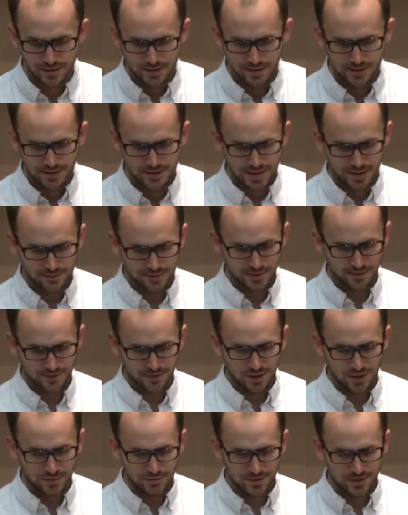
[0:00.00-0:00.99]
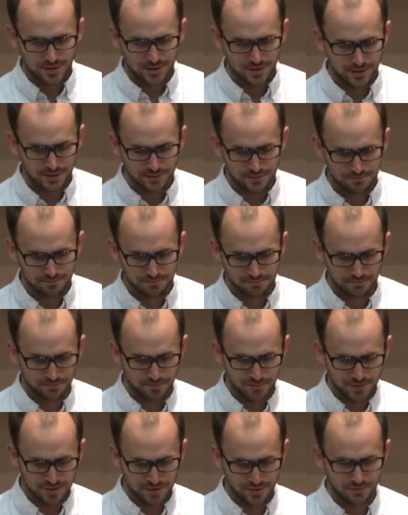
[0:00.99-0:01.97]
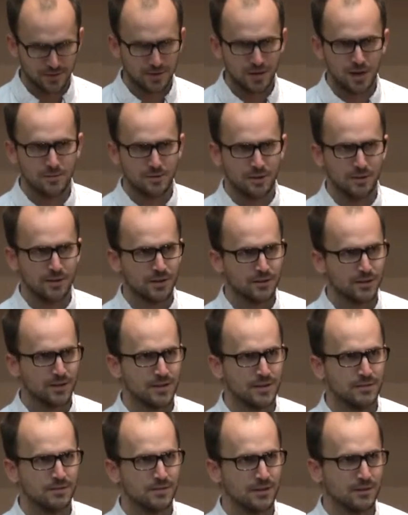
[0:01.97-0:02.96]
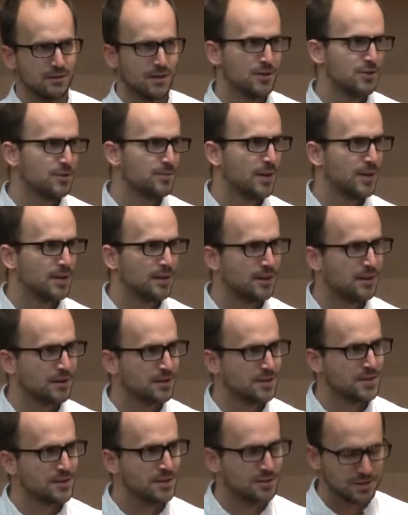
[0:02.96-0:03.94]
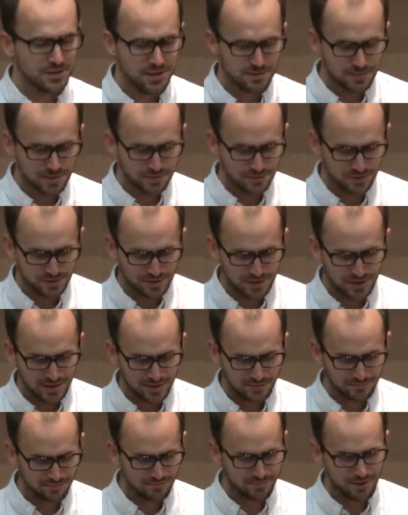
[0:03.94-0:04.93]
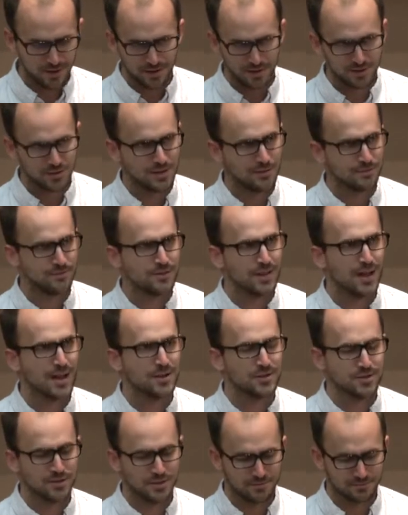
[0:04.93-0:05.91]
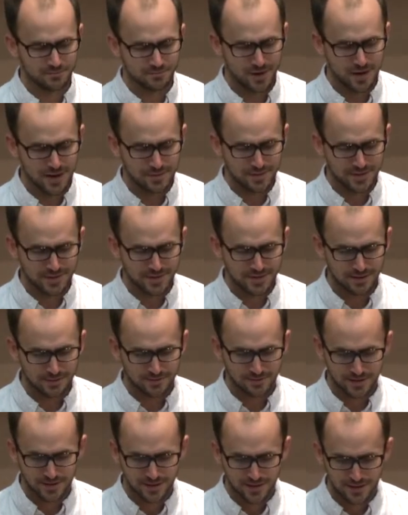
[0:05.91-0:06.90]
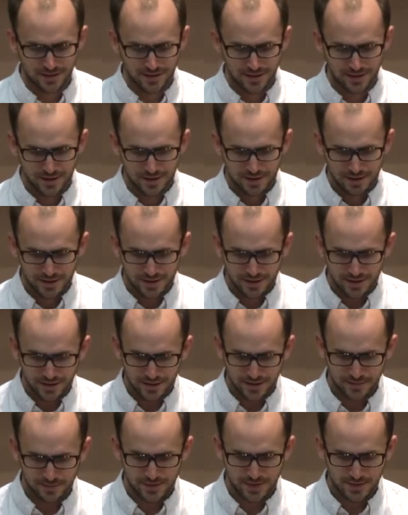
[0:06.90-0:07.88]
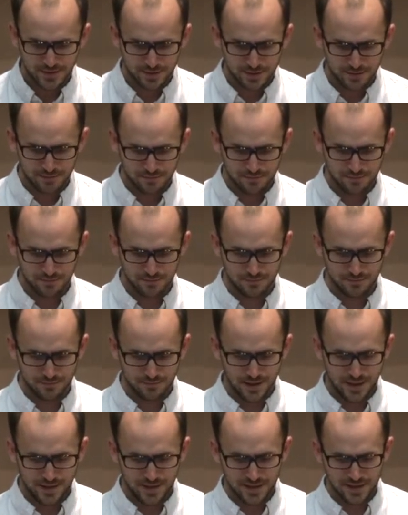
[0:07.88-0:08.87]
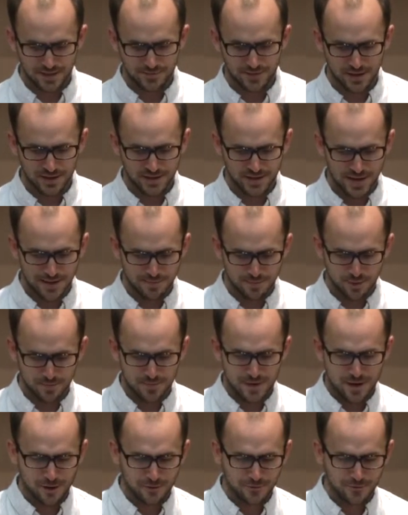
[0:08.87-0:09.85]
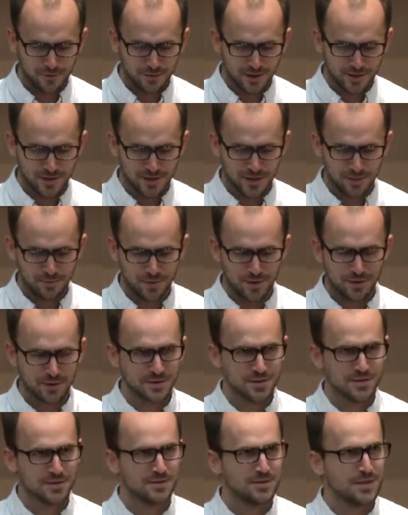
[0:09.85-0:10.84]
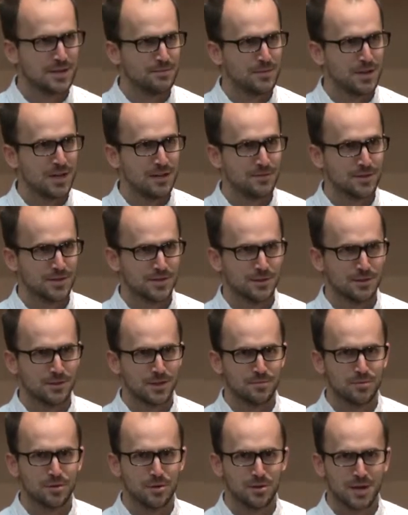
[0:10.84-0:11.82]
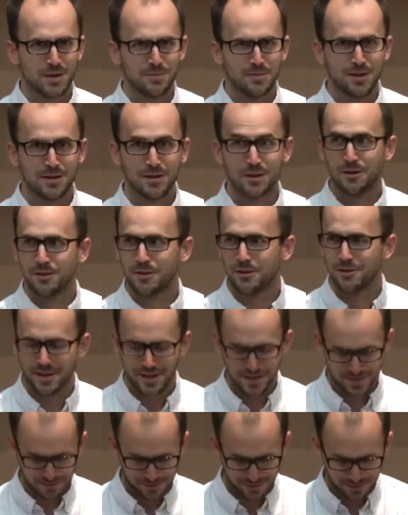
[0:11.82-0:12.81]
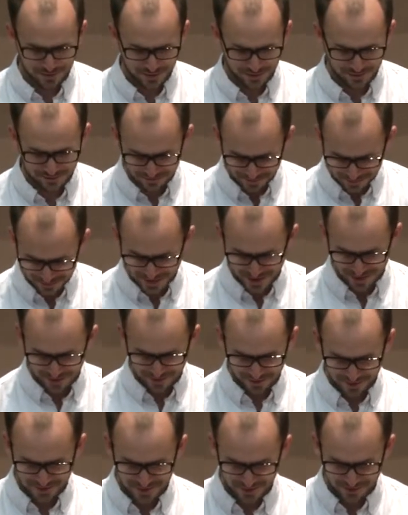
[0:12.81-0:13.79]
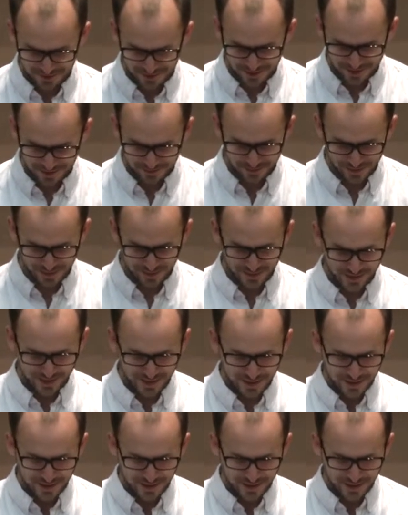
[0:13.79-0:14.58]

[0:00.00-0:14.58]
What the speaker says: these types of chips, and they're, just phenomenal. They run, 100 megahertz, 32-bit machine, on-chip flash and RAM and stuff. These are, I think it's fair to say, more powerful than the computers that many of us learned to program on, although I guess we're sort of dating ourselves there, but